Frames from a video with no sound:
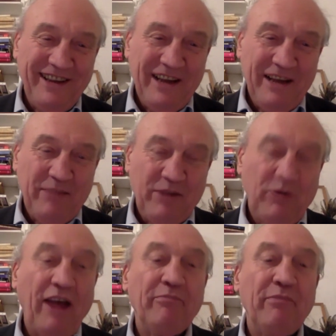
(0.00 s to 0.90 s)
But we
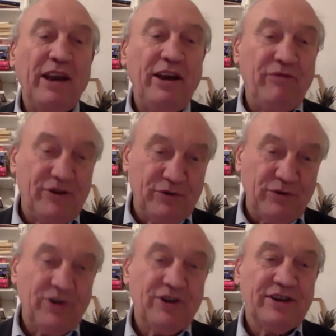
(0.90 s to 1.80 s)
have many
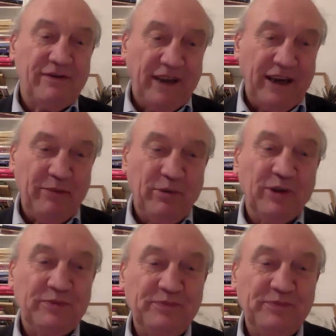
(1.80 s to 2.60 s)
resources available.